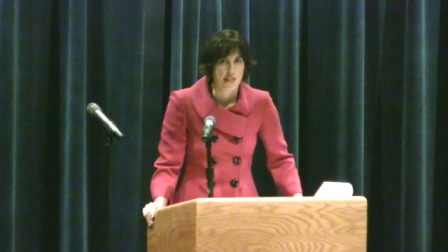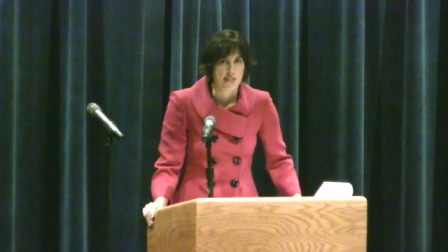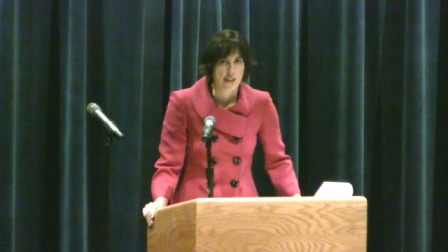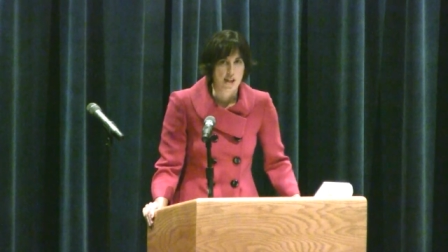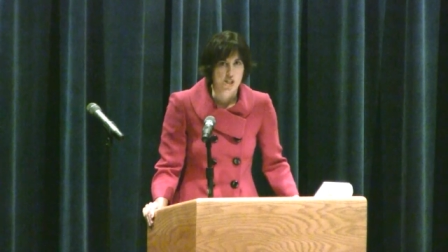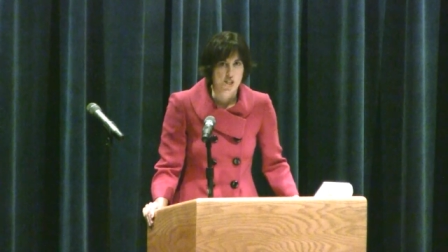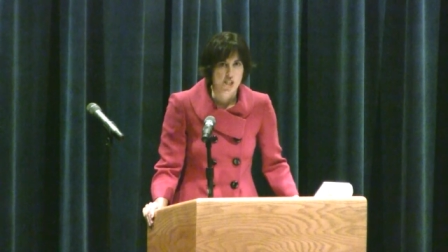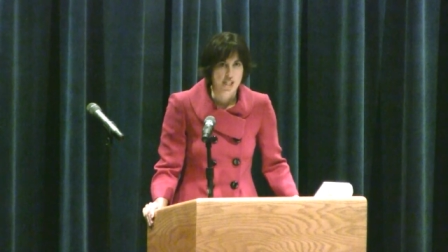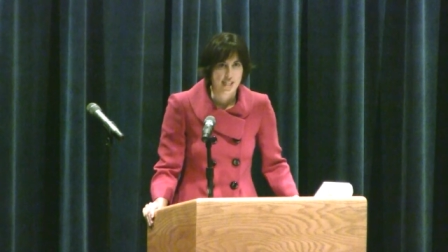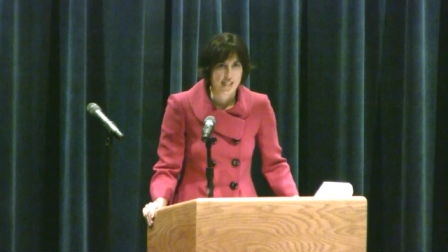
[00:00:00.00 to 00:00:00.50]

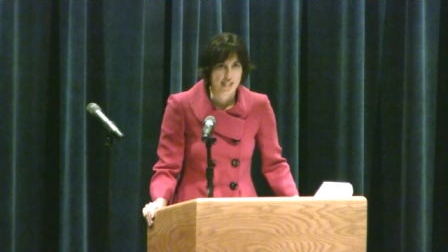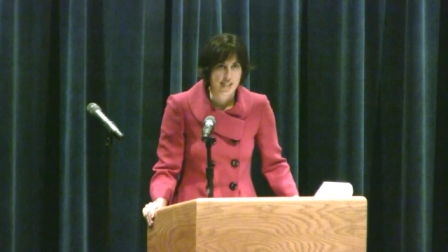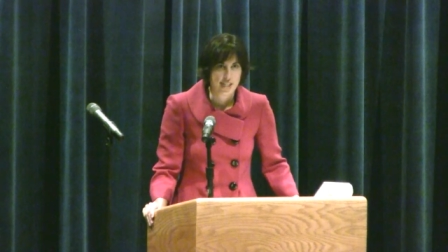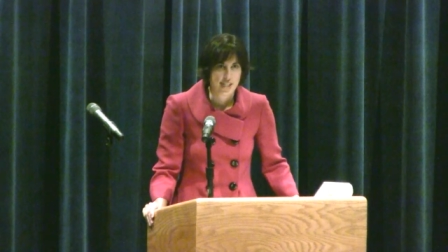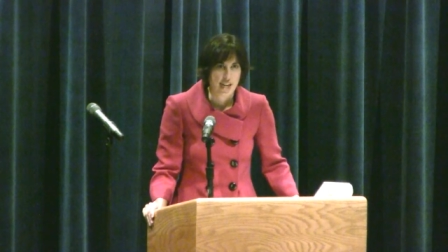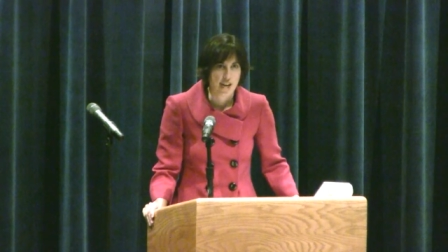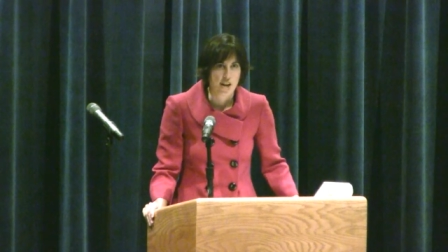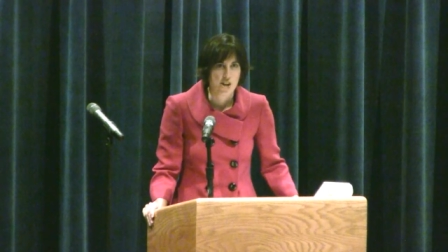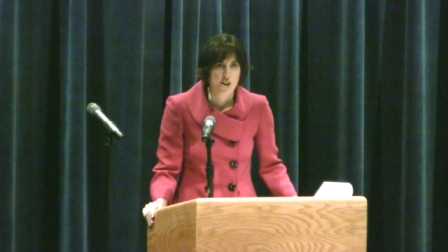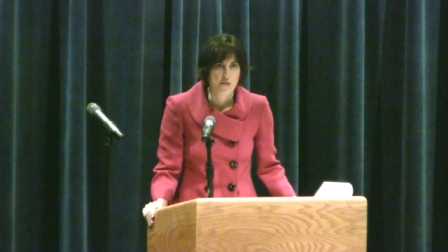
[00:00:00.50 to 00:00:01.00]
They're just
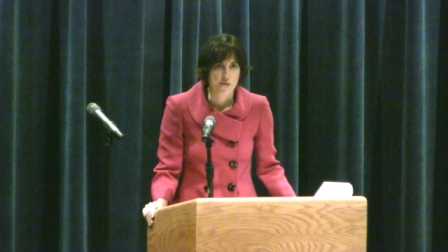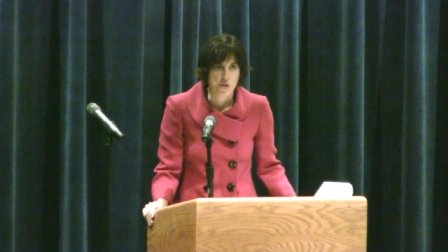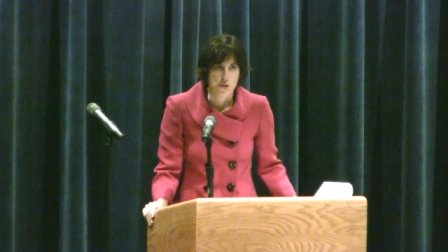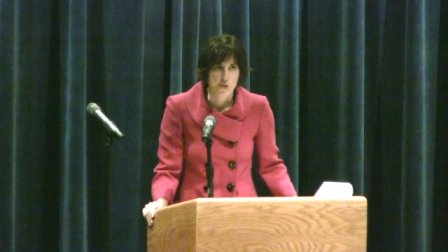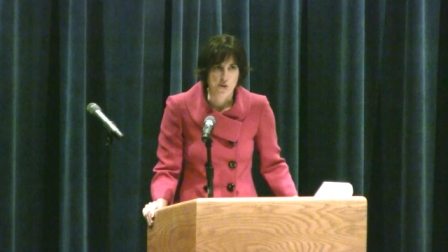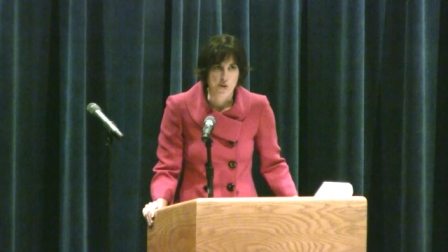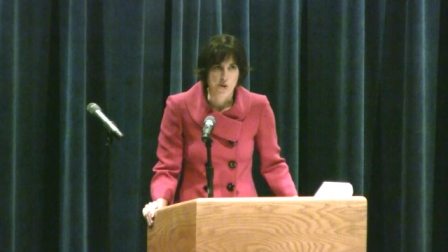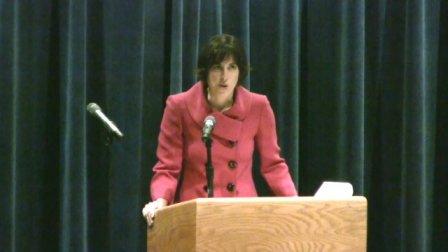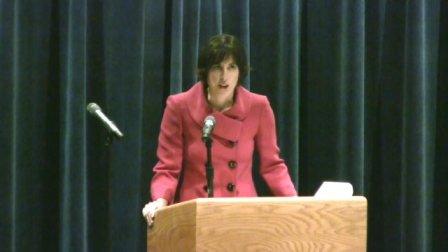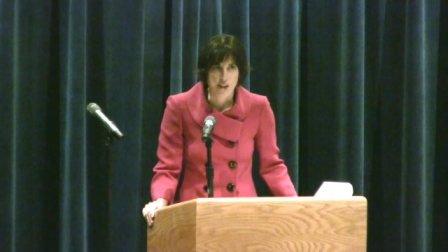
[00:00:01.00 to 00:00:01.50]
as scared of
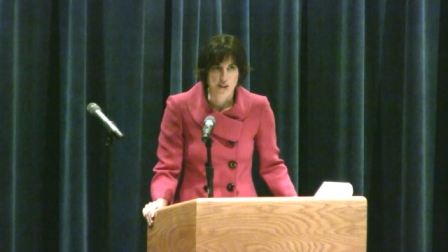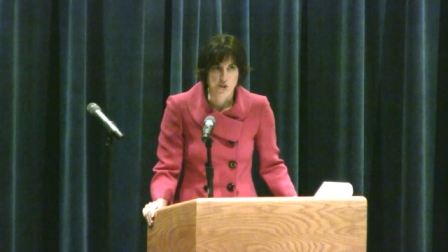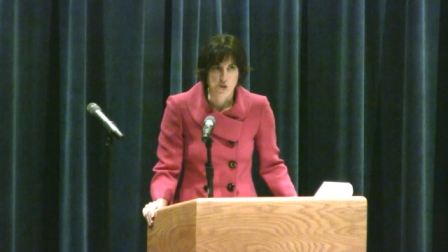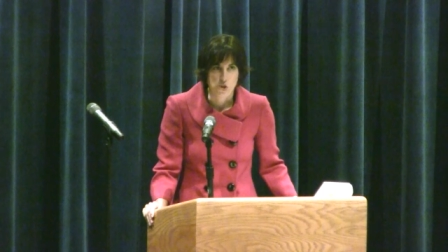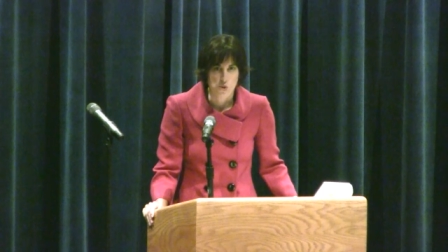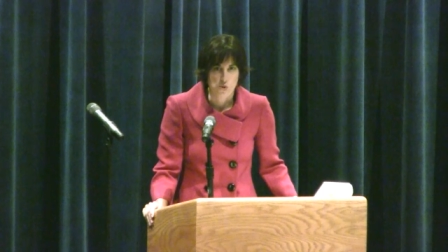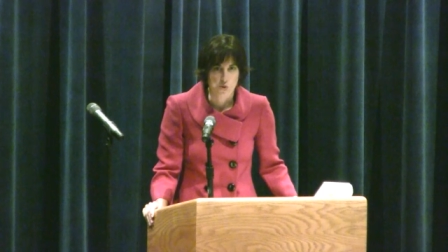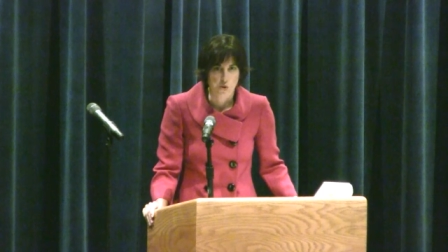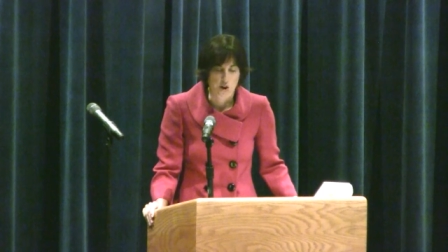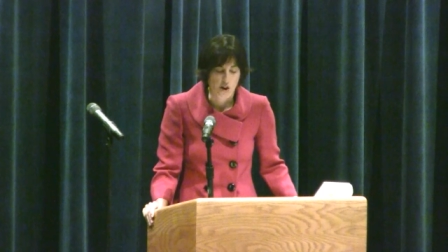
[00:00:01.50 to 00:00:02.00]
you
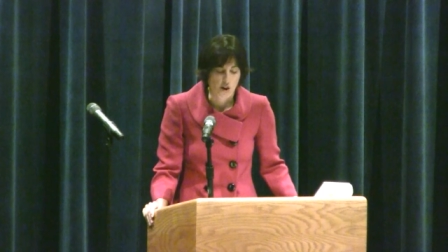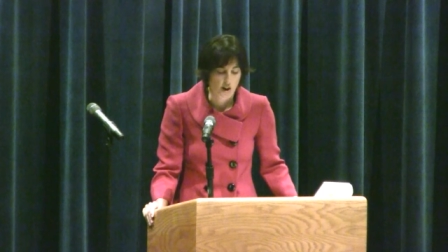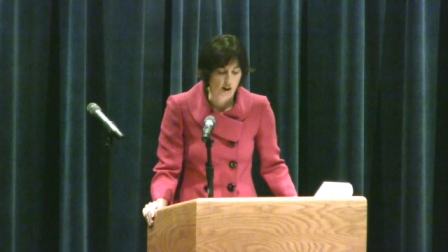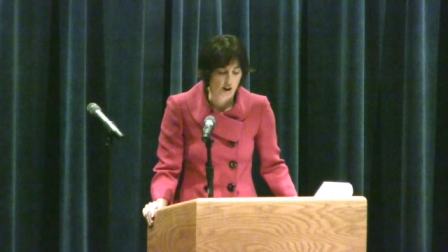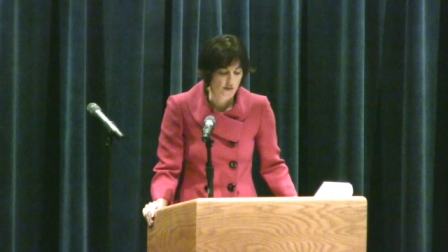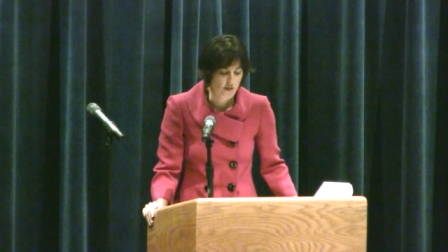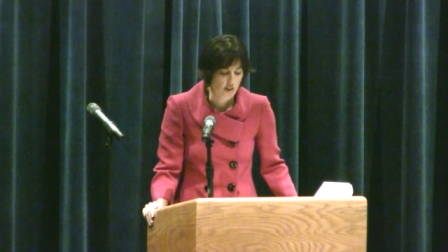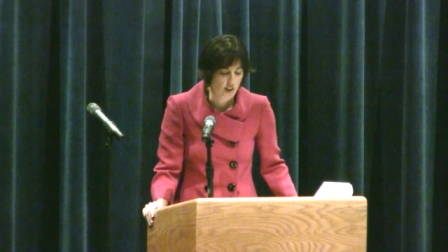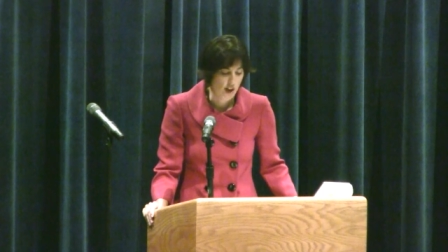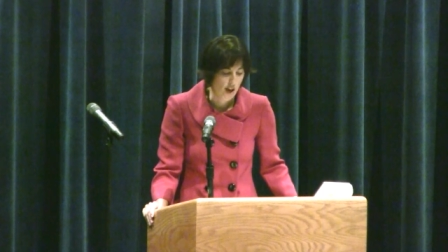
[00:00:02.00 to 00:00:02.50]
as you are
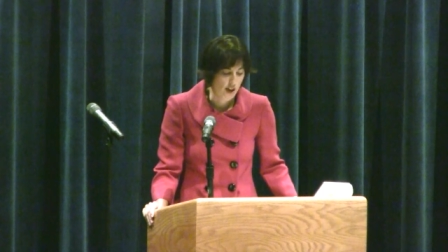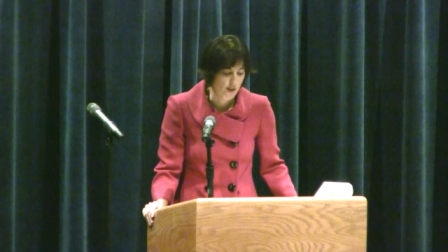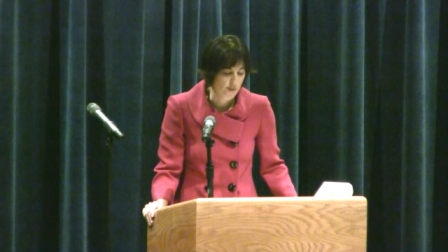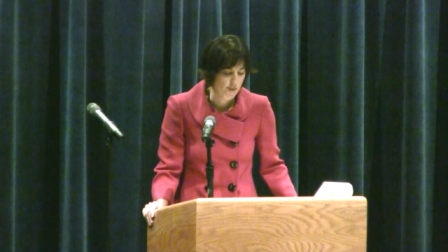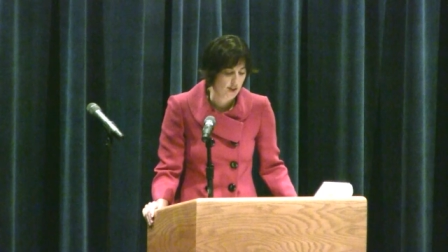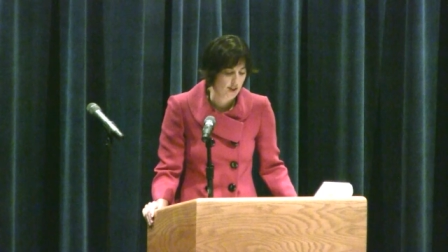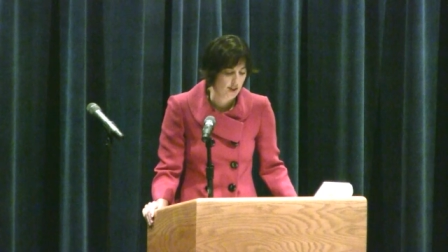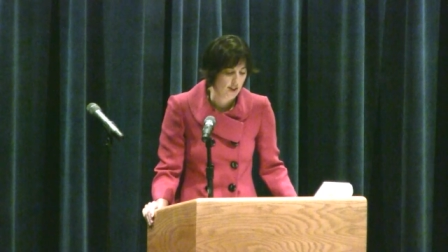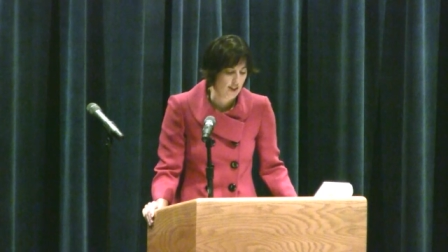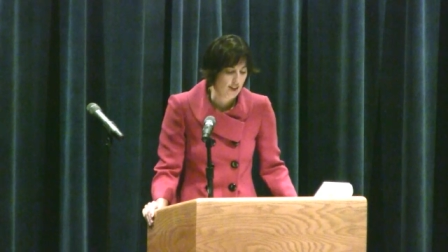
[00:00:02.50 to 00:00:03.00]
of them.